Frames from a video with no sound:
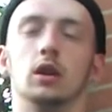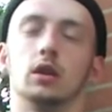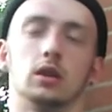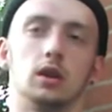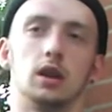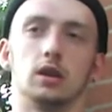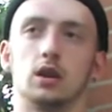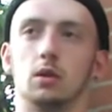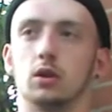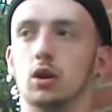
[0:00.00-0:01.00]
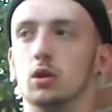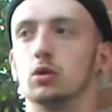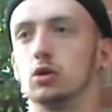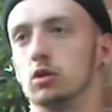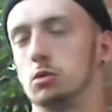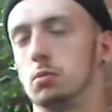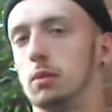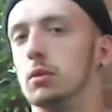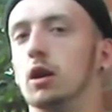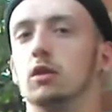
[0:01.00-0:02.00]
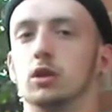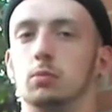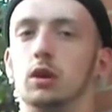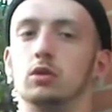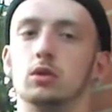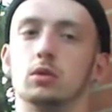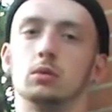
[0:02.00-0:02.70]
You know, that's how it goes. You respect me, I respect you.